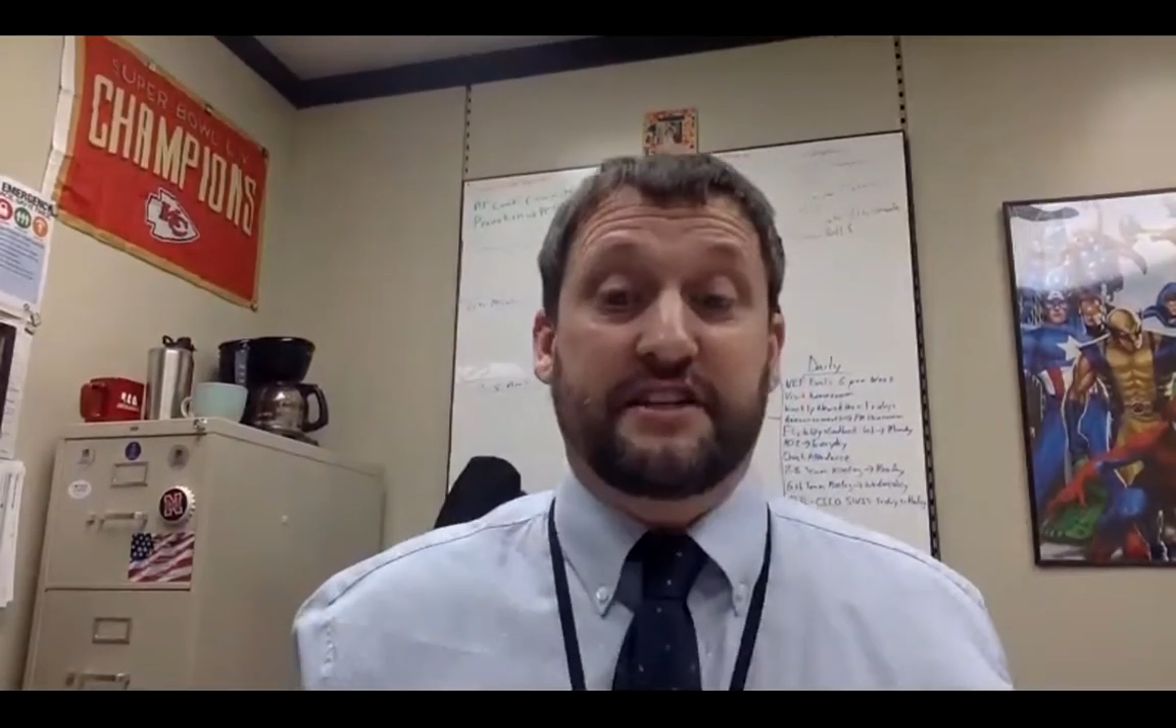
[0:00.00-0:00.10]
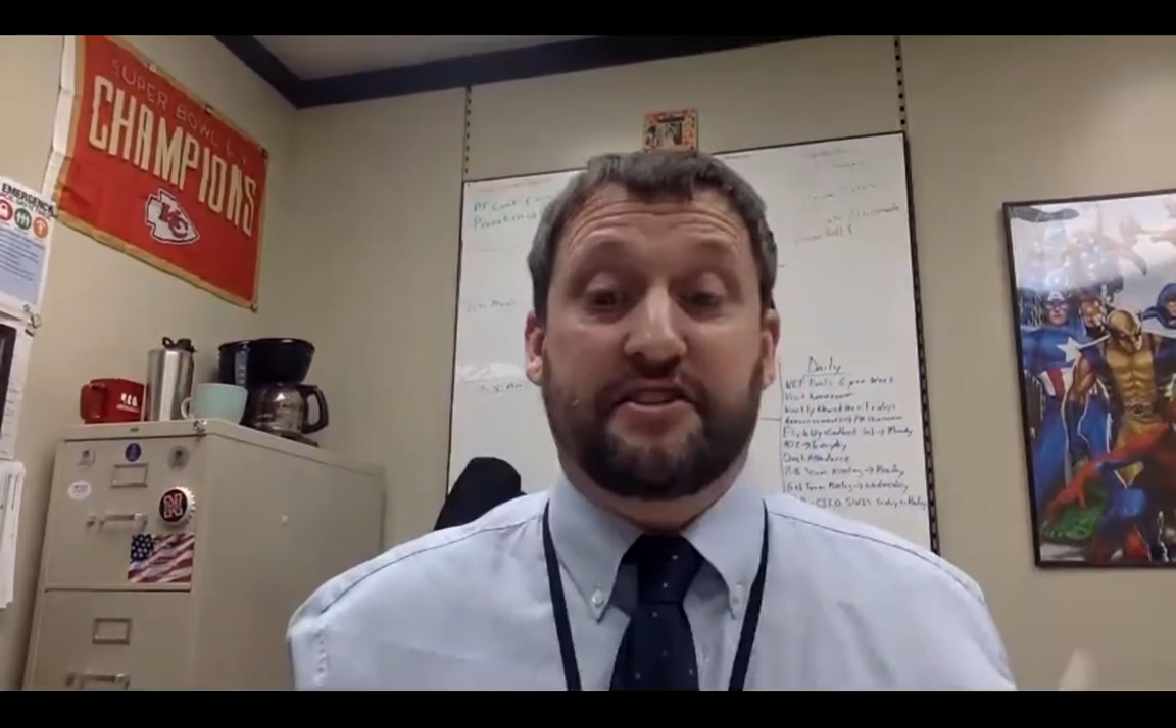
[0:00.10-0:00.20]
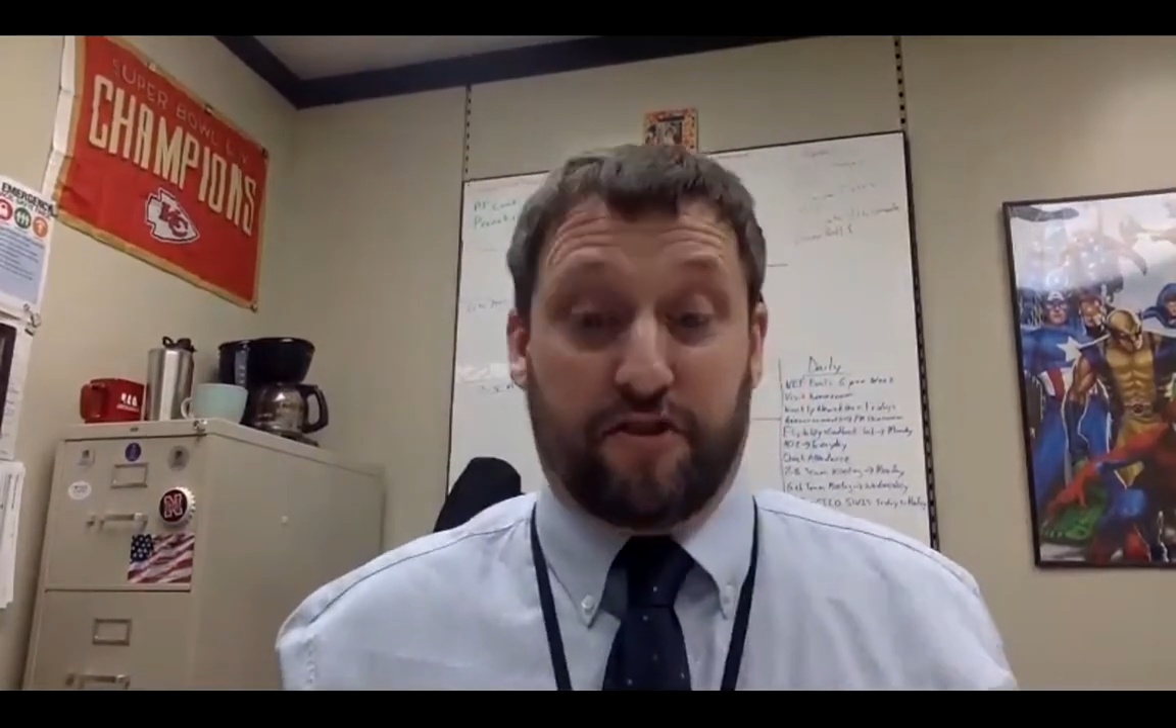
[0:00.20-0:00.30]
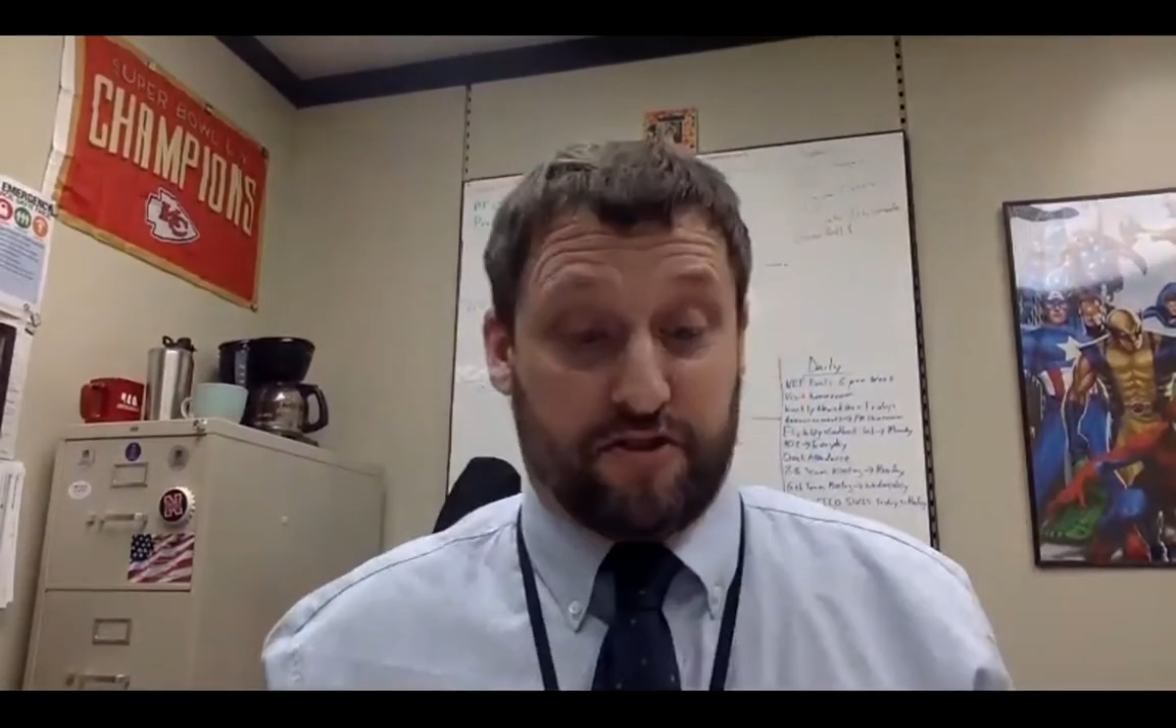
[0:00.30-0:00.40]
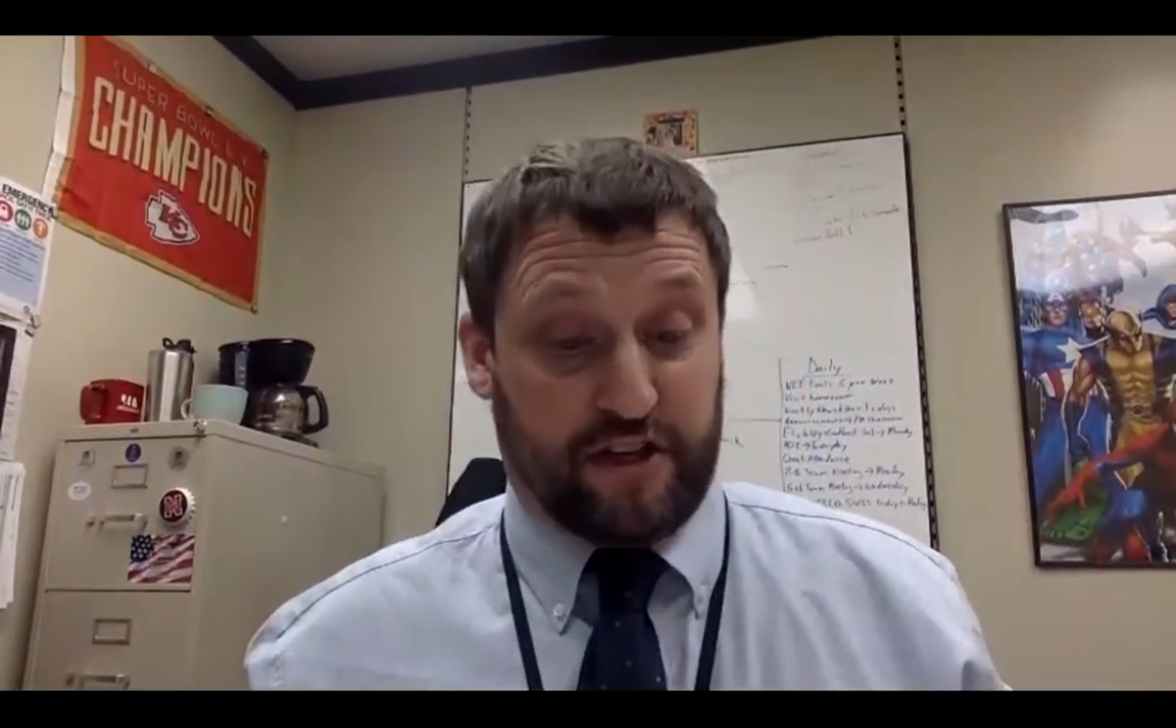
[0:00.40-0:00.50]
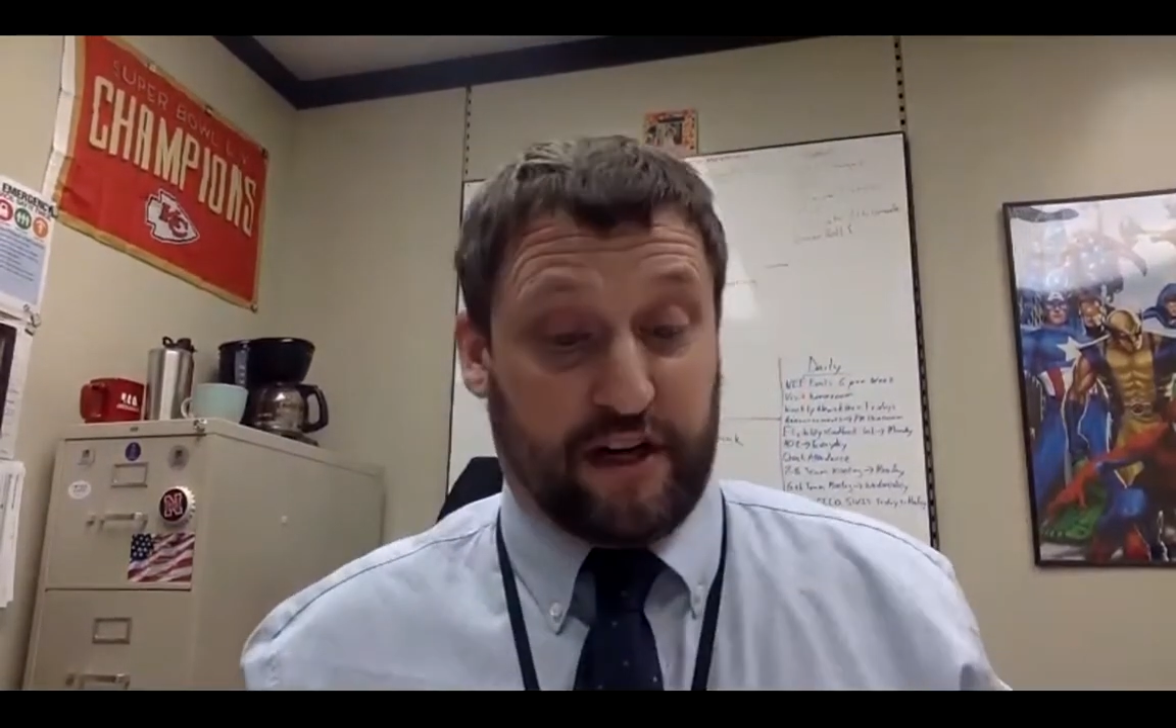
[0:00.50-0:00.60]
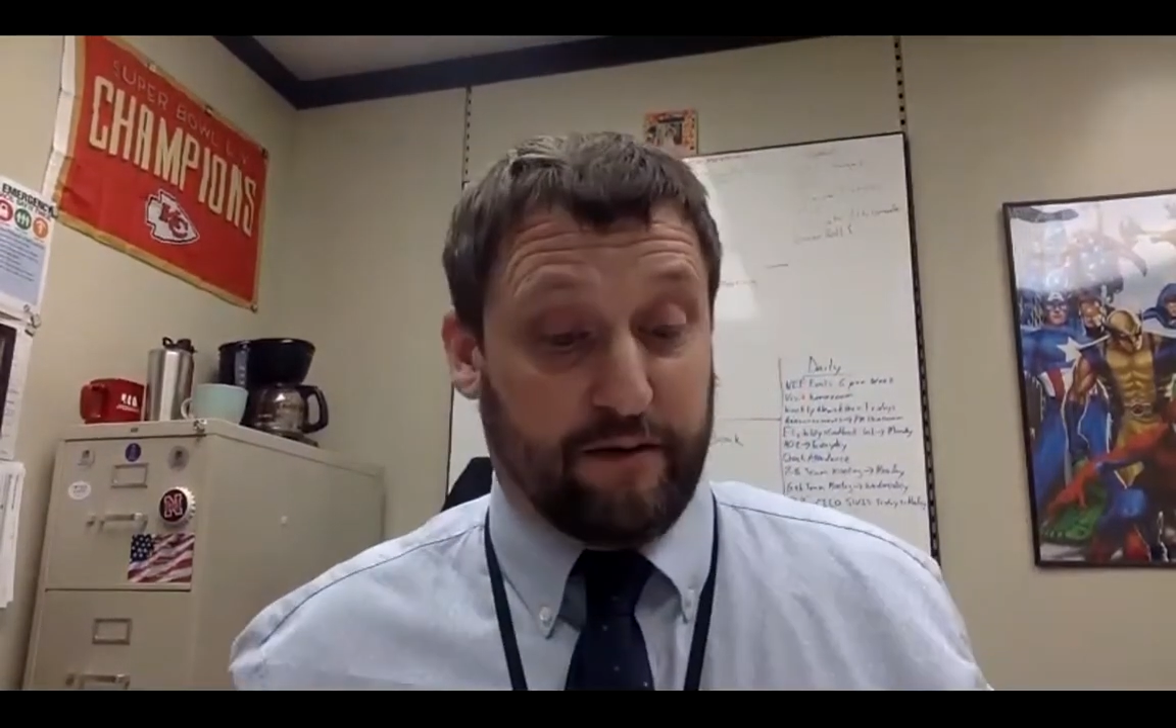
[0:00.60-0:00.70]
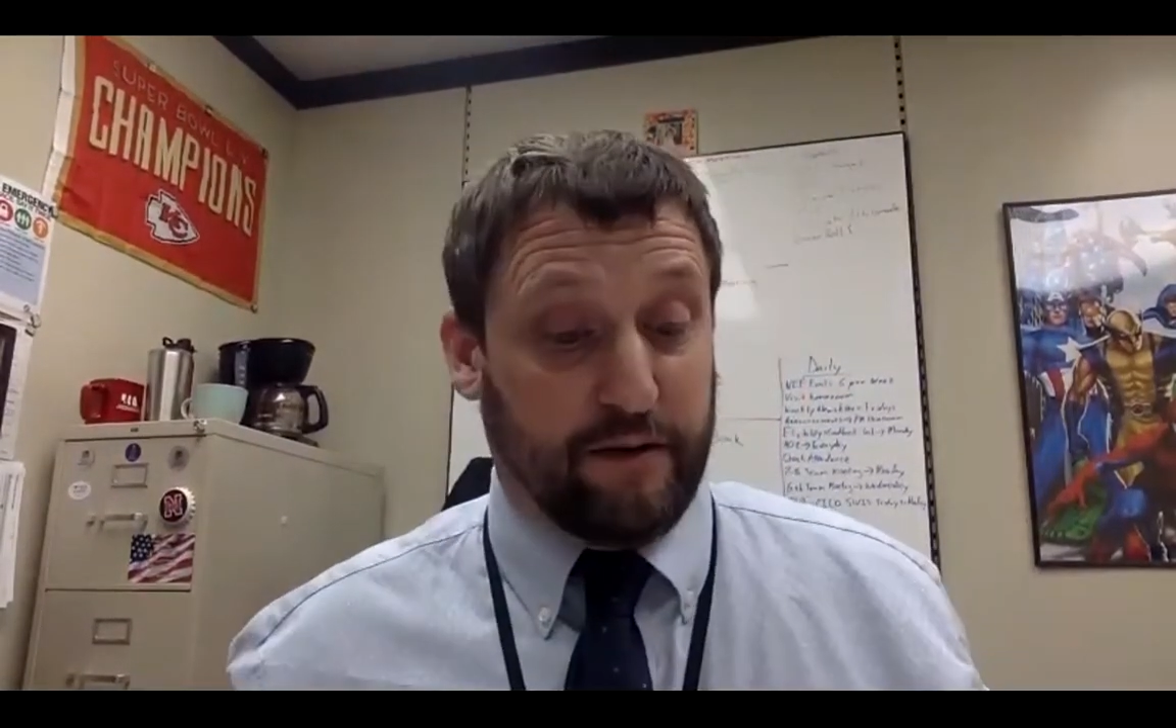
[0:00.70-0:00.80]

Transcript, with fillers: sisters thought